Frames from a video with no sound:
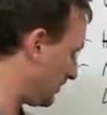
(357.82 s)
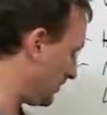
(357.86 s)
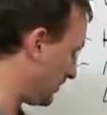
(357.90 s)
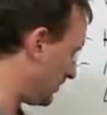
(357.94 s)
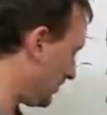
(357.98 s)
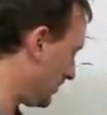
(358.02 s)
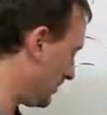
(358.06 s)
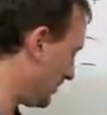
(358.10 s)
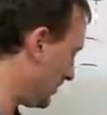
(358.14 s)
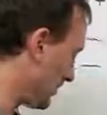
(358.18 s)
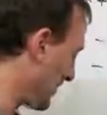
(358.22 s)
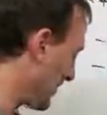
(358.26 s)

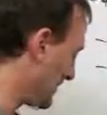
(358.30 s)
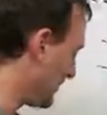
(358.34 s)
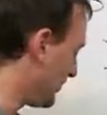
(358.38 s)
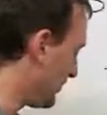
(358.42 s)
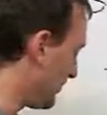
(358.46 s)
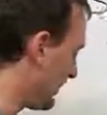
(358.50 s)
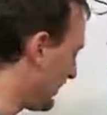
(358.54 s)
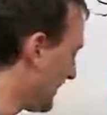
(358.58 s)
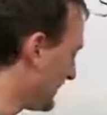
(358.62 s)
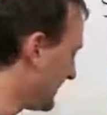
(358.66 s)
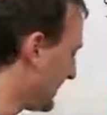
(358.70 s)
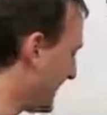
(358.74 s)
Oh no, that's
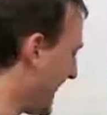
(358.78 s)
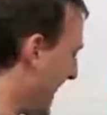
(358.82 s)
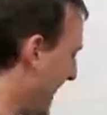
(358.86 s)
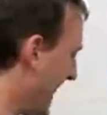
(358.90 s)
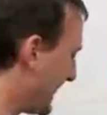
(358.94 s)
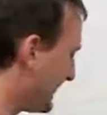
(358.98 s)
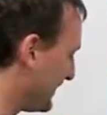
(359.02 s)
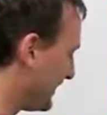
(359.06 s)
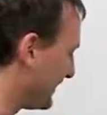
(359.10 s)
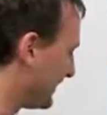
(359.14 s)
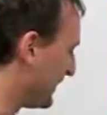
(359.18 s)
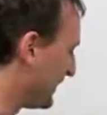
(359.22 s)
the
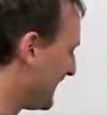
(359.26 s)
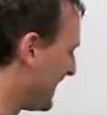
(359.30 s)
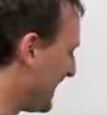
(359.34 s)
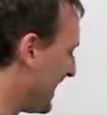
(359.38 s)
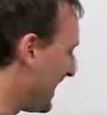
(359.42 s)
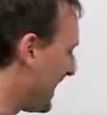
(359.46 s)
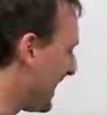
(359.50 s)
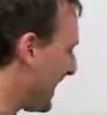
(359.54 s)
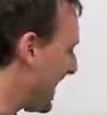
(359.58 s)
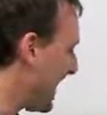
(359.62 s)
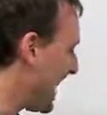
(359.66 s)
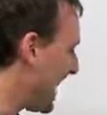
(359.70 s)
active.
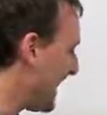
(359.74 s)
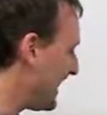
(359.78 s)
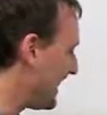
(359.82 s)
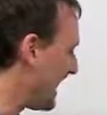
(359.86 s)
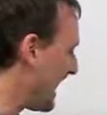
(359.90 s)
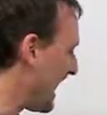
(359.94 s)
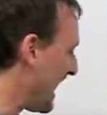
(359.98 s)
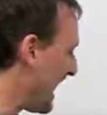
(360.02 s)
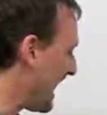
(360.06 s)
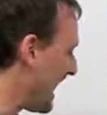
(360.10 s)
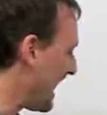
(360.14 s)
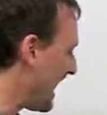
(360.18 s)

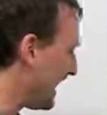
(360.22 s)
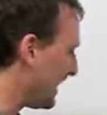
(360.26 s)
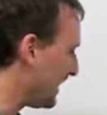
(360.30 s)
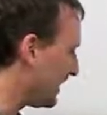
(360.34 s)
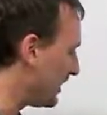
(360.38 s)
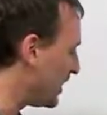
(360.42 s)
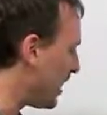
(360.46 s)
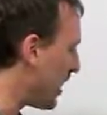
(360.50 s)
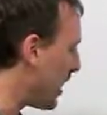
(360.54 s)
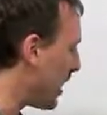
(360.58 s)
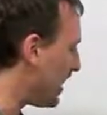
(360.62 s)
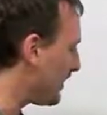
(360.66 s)
I
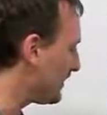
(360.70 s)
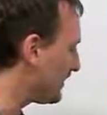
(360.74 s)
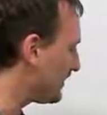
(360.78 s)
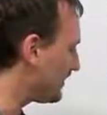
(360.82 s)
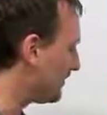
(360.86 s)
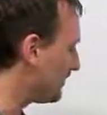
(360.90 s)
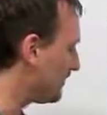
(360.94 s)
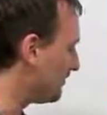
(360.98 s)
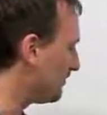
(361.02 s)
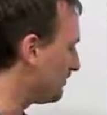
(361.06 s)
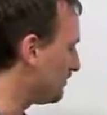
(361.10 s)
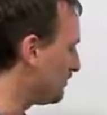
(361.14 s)

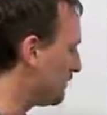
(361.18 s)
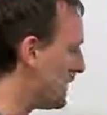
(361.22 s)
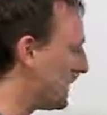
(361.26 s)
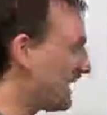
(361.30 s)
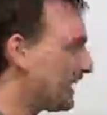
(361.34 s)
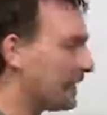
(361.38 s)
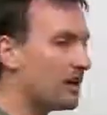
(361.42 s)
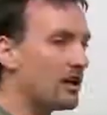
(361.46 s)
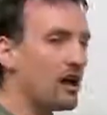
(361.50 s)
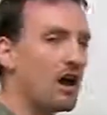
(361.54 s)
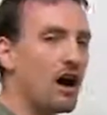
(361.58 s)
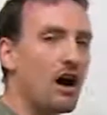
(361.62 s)
got
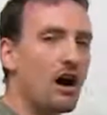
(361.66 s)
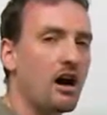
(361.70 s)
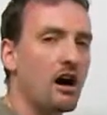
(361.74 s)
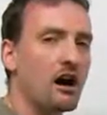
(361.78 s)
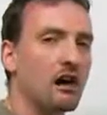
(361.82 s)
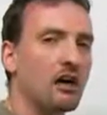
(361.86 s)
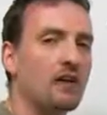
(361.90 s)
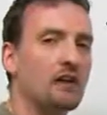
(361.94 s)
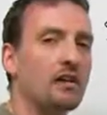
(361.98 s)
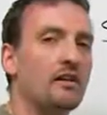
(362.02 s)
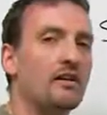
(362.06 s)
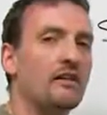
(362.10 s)
my
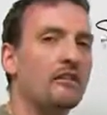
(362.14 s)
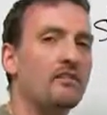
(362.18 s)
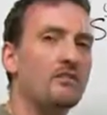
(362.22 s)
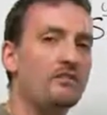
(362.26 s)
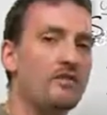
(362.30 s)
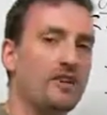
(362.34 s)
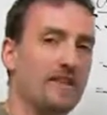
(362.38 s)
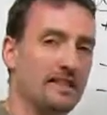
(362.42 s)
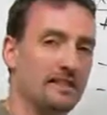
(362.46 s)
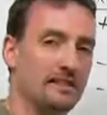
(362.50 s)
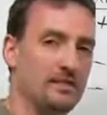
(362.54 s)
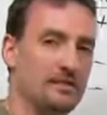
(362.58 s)
car
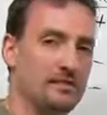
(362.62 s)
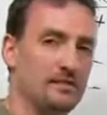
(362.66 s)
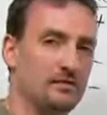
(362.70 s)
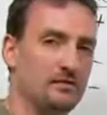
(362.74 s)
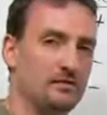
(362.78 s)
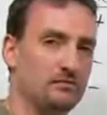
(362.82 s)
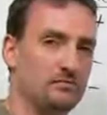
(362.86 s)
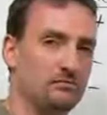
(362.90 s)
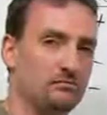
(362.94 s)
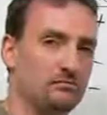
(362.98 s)
fixed.